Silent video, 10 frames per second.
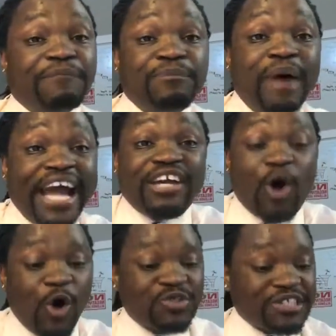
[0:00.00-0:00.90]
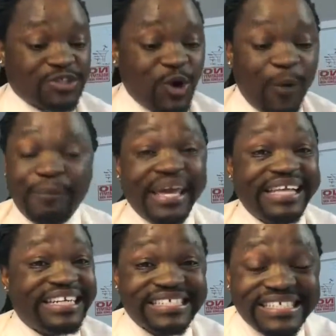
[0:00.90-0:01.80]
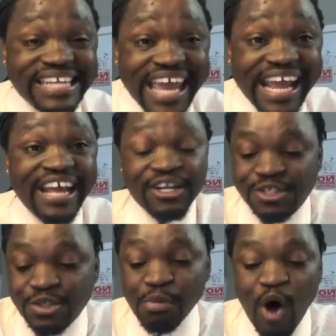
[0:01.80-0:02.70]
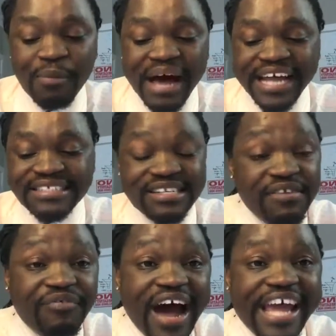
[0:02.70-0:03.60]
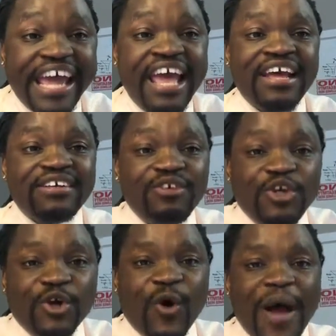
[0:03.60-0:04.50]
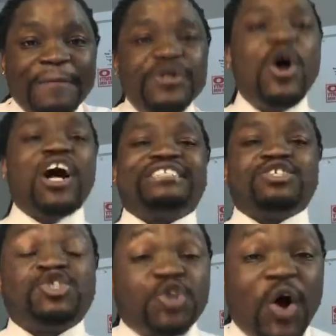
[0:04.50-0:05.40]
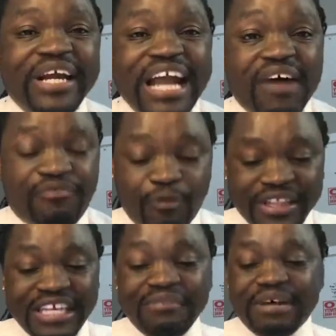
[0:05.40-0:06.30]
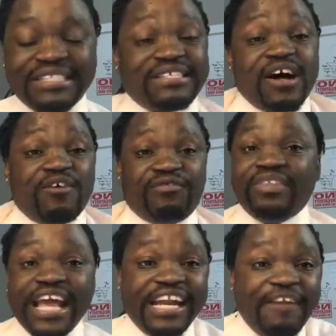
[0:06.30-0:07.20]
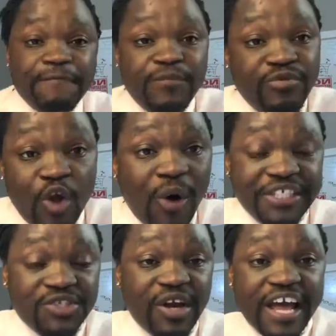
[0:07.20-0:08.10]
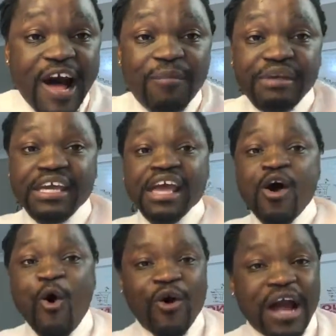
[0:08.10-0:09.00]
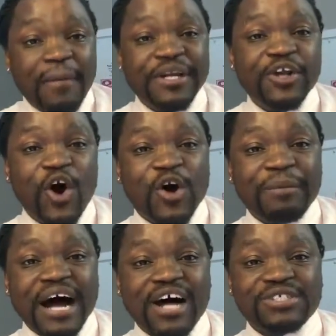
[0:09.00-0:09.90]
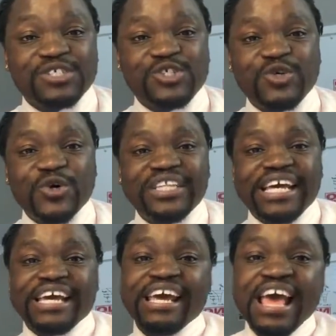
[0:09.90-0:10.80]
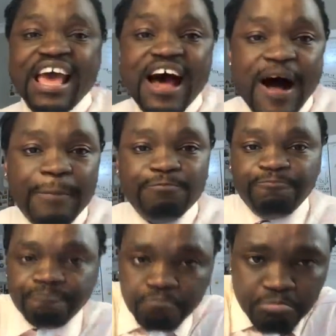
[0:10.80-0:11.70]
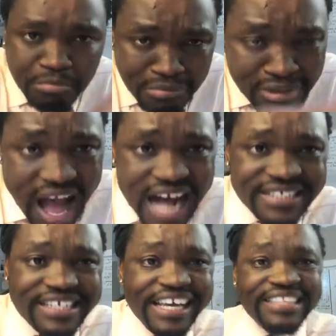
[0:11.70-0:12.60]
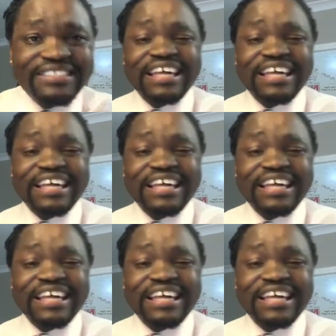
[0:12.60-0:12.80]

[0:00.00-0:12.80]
my goals are so big they scare small minds and if i you know am not strong enough within myself then no one is going to help me or come and knock on my house's door there um honestly and